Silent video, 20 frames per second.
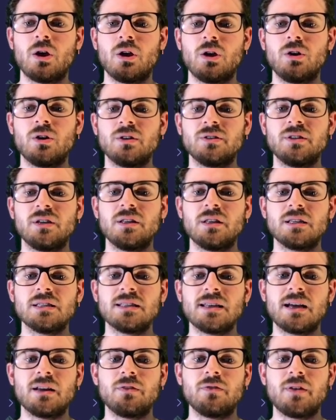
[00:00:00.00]
You can see this
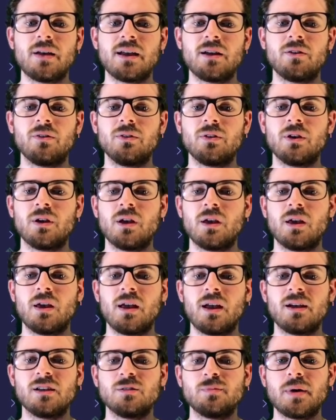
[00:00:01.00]
line failed,
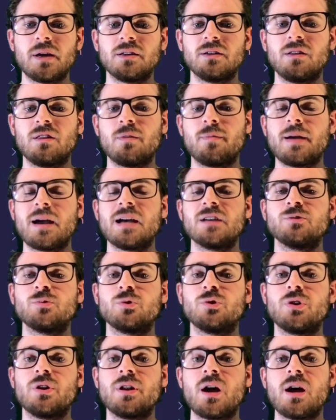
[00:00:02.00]
expected the password
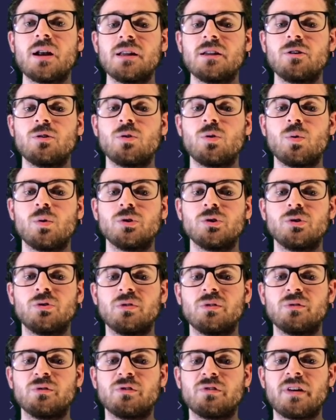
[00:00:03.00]
to not equal 1, 2,
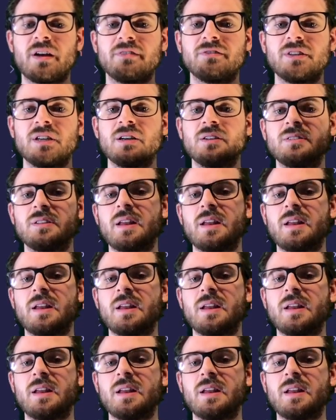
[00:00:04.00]
3, 4, 5, 6.